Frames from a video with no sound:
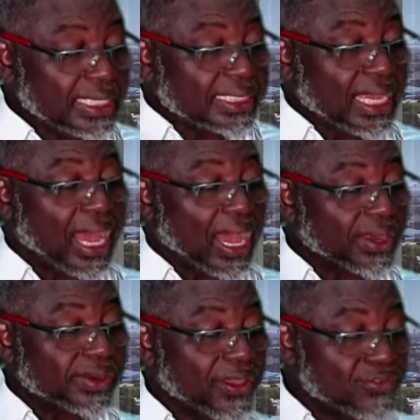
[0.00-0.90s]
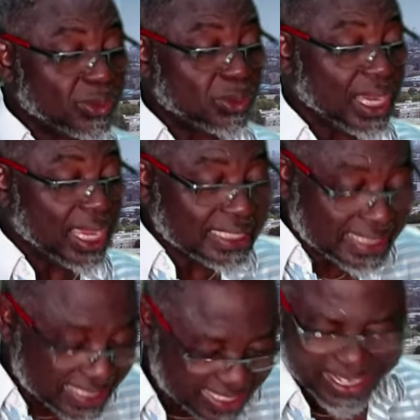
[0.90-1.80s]
is our refuge and
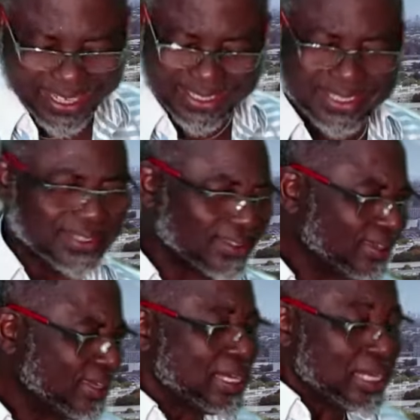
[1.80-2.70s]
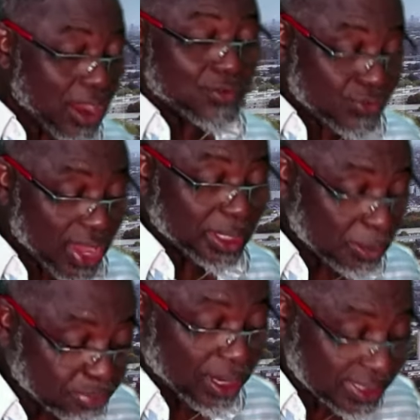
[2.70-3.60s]
strength, a
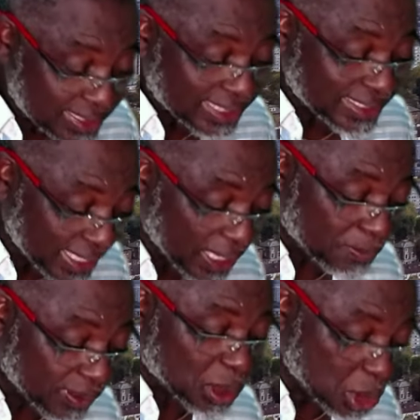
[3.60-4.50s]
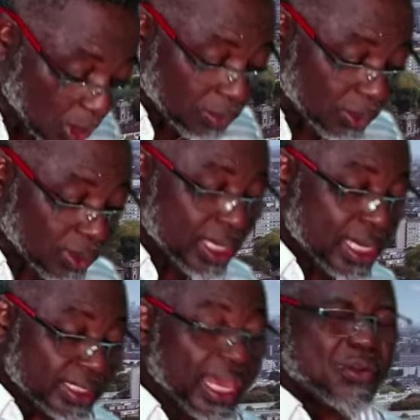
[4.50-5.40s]
very present help in trouble.
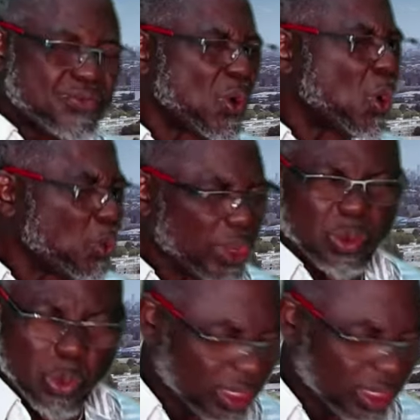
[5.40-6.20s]
Therefore we